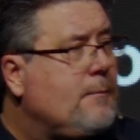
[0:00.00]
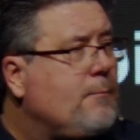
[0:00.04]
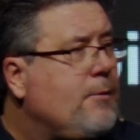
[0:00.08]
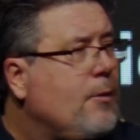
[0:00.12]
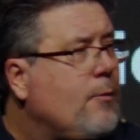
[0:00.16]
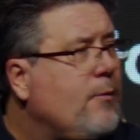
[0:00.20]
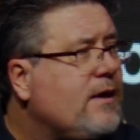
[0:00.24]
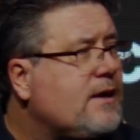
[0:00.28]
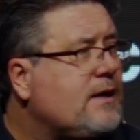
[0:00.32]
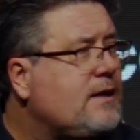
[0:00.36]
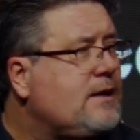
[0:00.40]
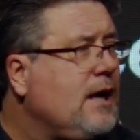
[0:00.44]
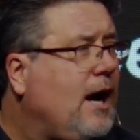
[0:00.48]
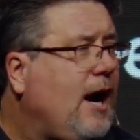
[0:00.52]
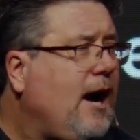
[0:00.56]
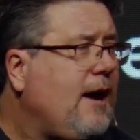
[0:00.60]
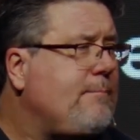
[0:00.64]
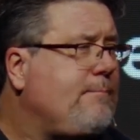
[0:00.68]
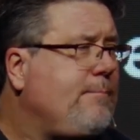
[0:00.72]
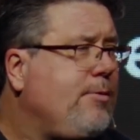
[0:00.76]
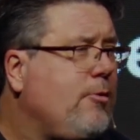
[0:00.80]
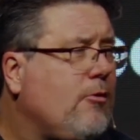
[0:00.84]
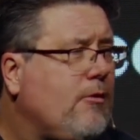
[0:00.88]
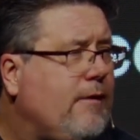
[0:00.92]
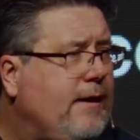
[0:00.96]
But what
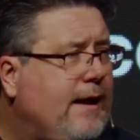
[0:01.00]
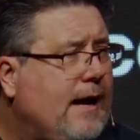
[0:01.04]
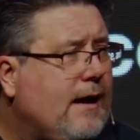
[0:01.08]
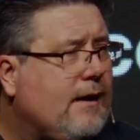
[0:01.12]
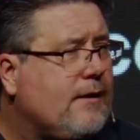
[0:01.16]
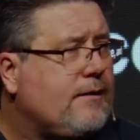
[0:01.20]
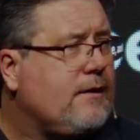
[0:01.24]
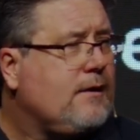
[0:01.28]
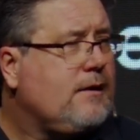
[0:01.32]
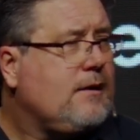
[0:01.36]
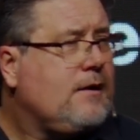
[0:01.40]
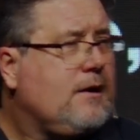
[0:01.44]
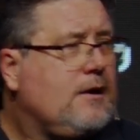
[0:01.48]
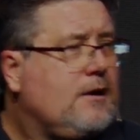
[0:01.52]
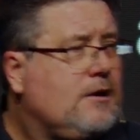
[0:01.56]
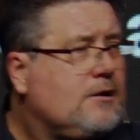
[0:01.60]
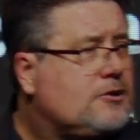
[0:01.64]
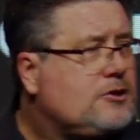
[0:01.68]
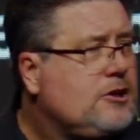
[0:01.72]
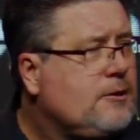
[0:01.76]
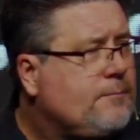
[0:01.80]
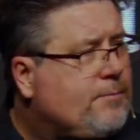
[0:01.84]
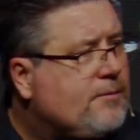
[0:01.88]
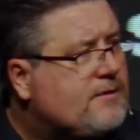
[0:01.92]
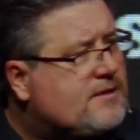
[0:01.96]
God poured out
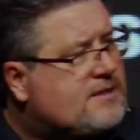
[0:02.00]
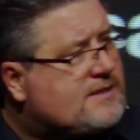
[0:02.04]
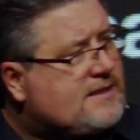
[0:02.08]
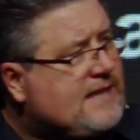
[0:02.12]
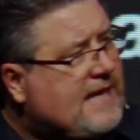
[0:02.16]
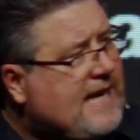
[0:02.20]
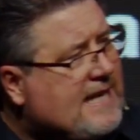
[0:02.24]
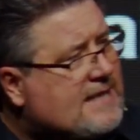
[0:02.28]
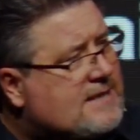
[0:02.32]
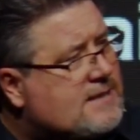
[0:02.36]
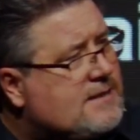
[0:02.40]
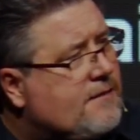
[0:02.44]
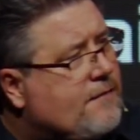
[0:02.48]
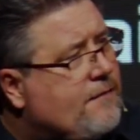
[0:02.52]
supersedes